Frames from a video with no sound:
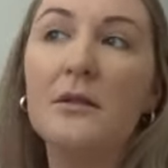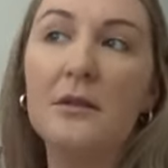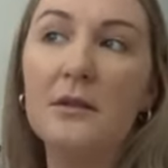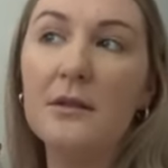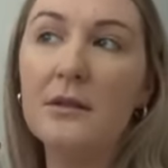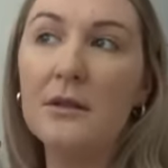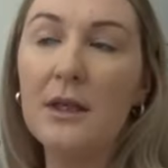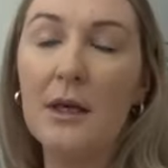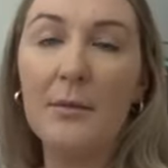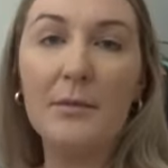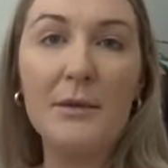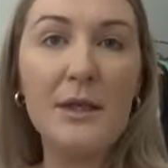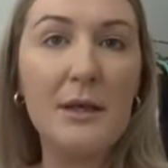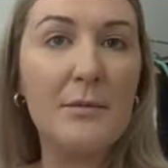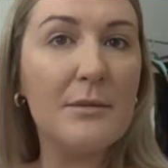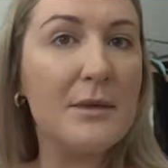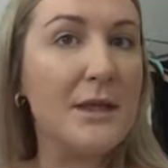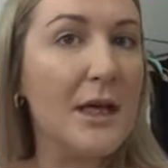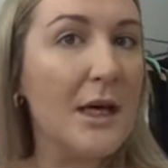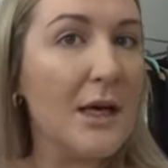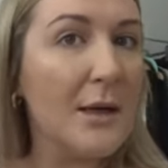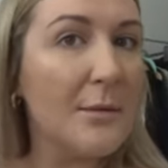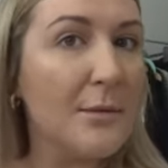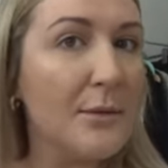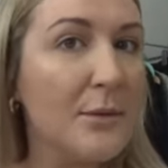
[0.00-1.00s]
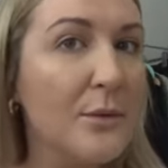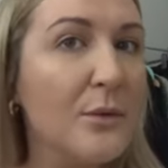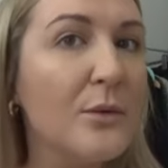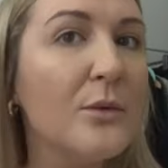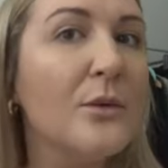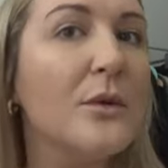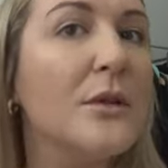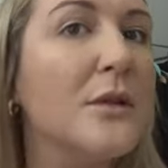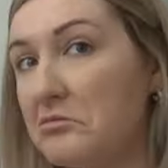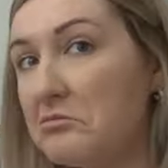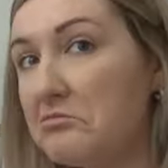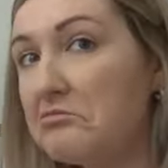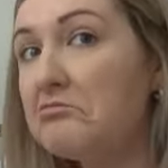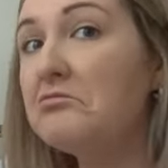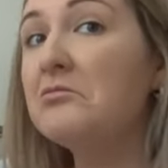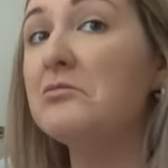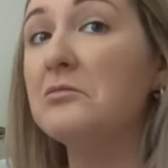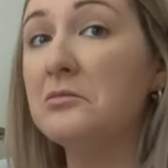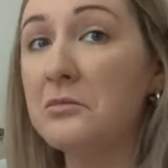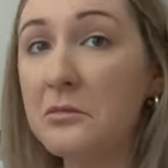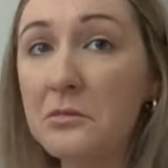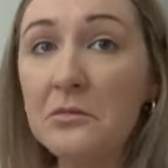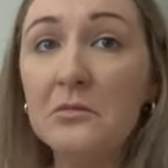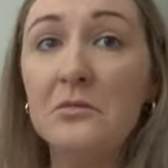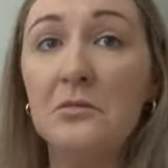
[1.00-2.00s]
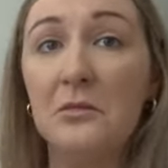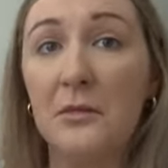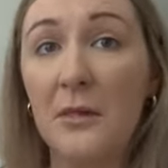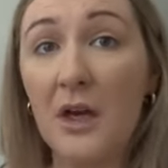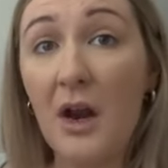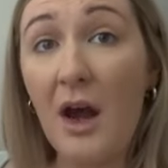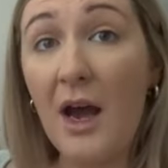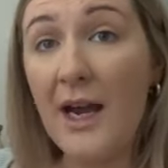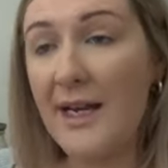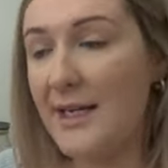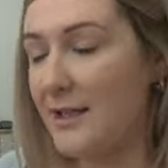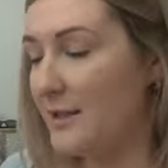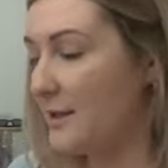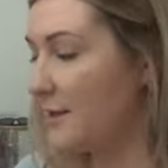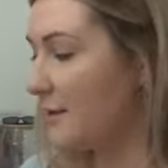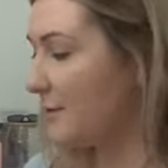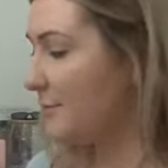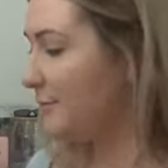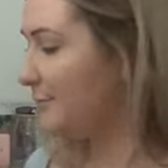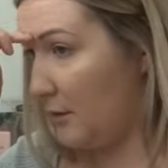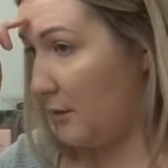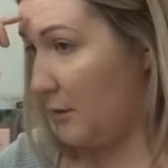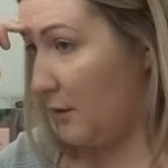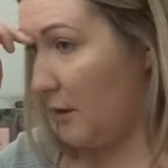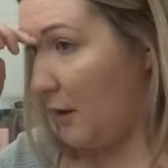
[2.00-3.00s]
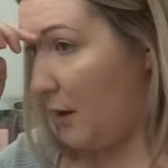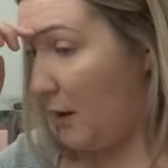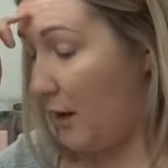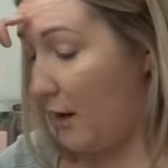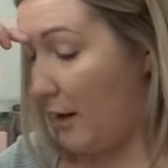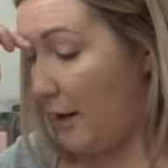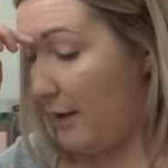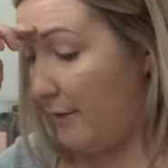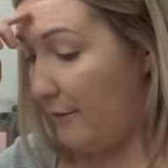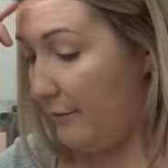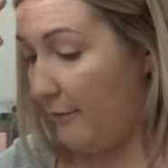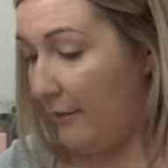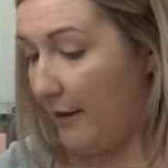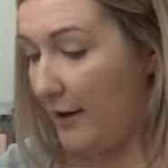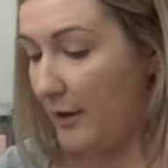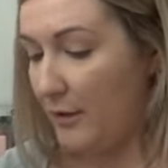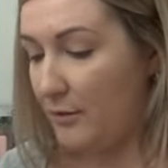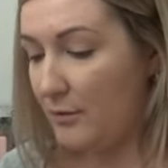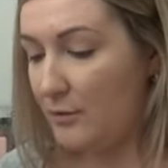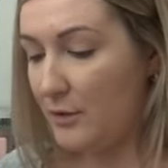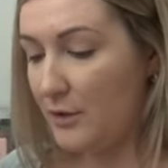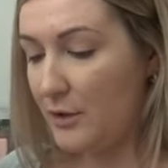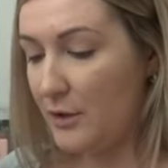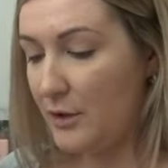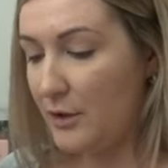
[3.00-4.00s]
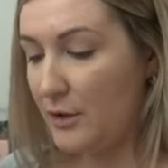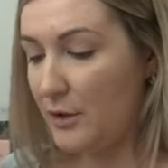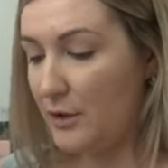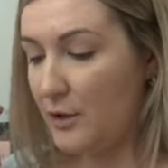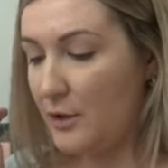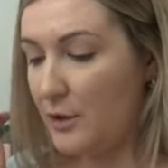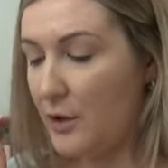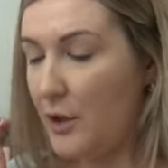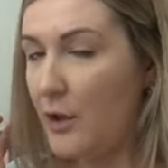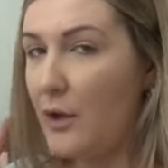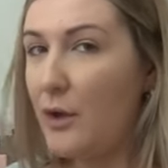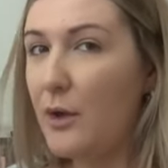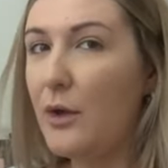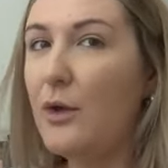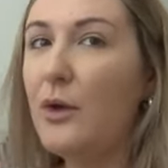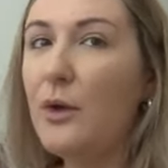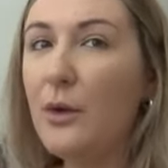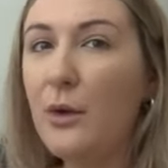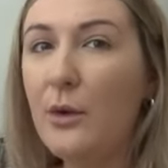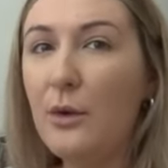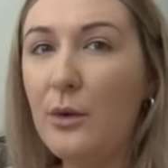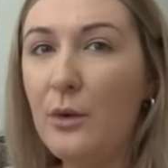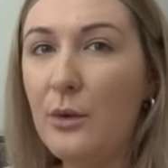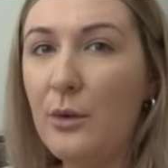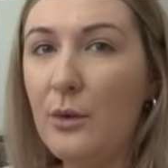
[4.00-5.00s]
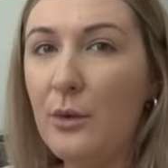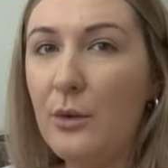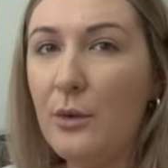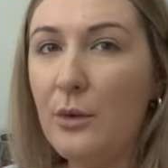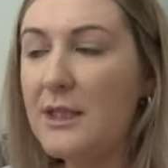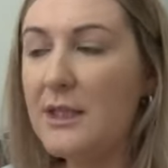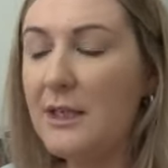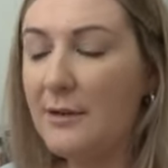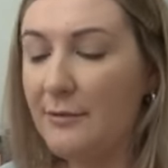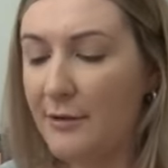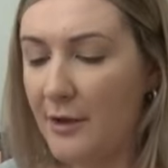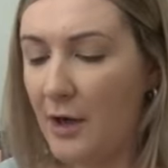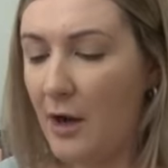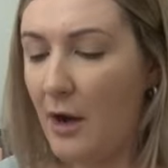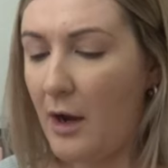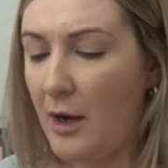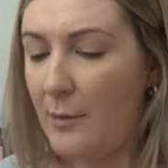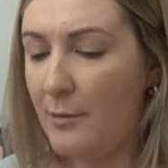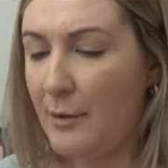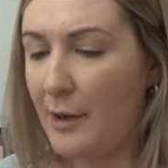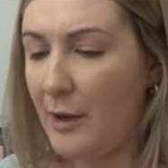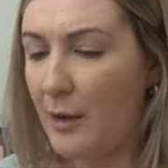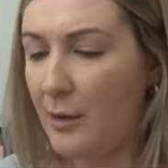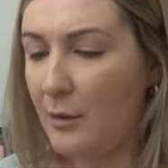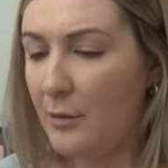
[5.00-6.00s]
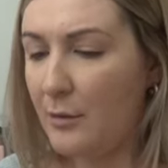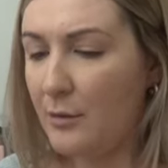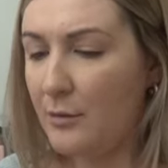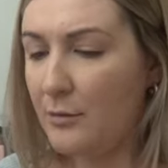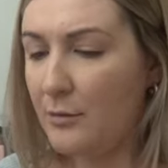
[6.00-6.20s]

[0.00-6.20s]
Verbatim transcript: Dab, dab, dab. Ooh, nice. I found two different eyebrow